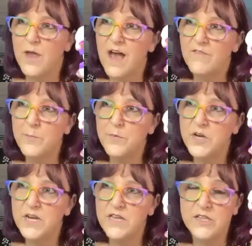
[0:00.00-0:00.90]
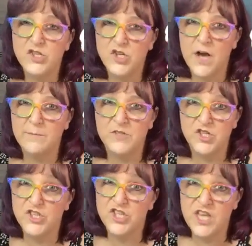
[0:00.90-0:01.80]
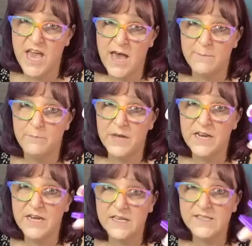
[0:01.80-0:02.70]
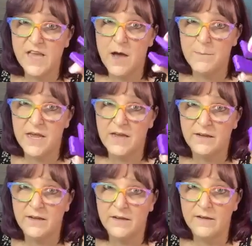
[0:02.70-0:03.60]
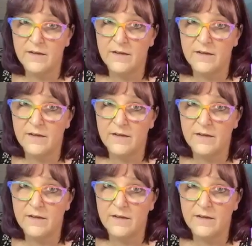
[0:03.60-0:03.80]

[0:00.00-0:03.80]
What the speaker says: We haven't put it in the shop just yet, but it is coming.